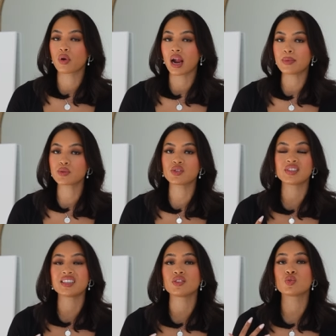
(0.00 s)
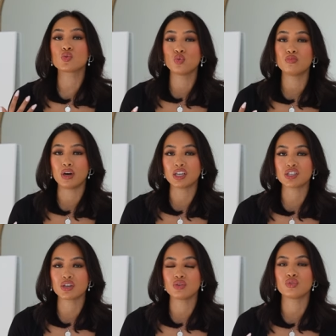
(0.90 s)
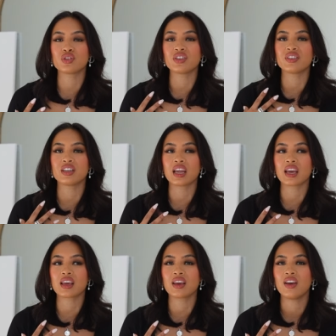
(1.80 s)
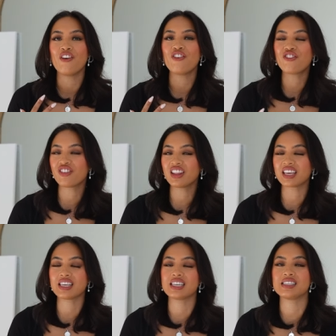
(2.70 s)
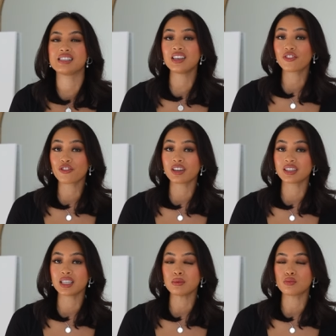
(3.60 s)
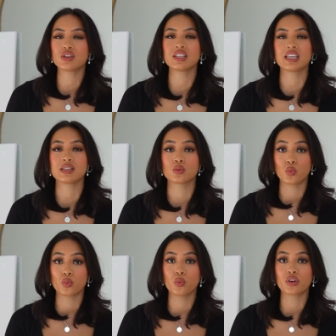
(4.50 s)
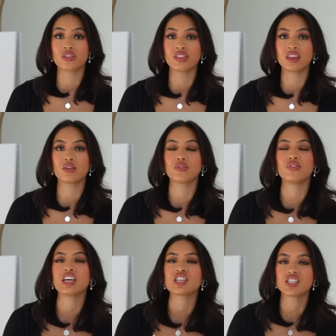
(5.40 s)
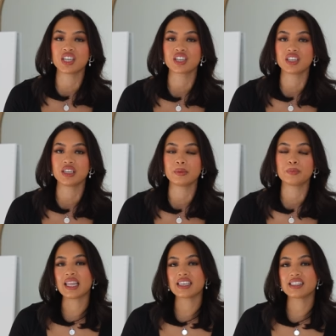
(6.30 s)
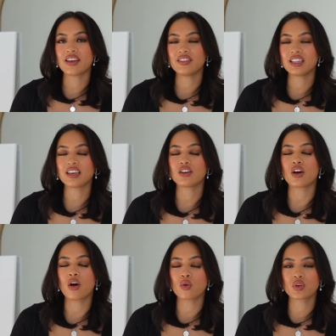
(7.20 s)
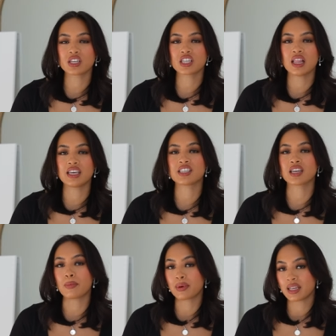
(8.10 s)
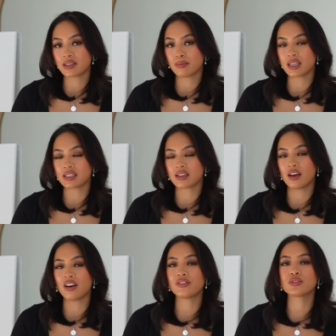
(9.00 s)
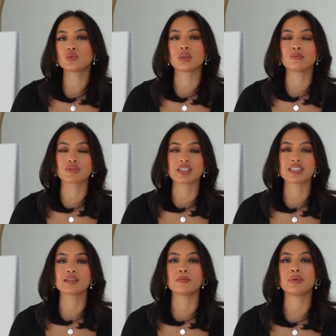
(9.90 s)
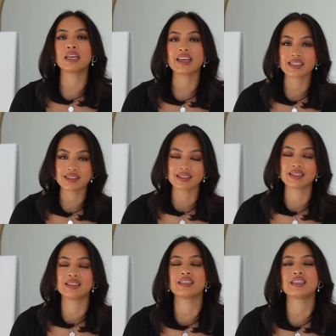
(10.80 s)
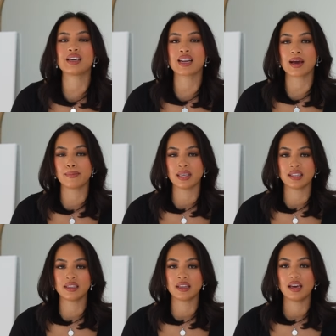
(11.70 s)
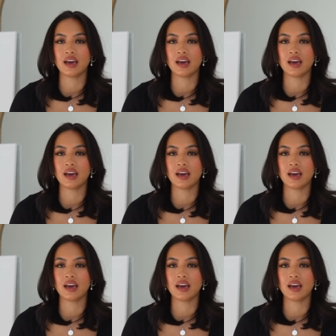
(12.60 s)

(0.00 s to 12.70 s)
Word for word: perhaps you see it too much that you don't even like feel like it is different anymore, that is worthy of like sharing. That is definitely an ongoing challenge that I place on myself to embrace the place, the city that I'm in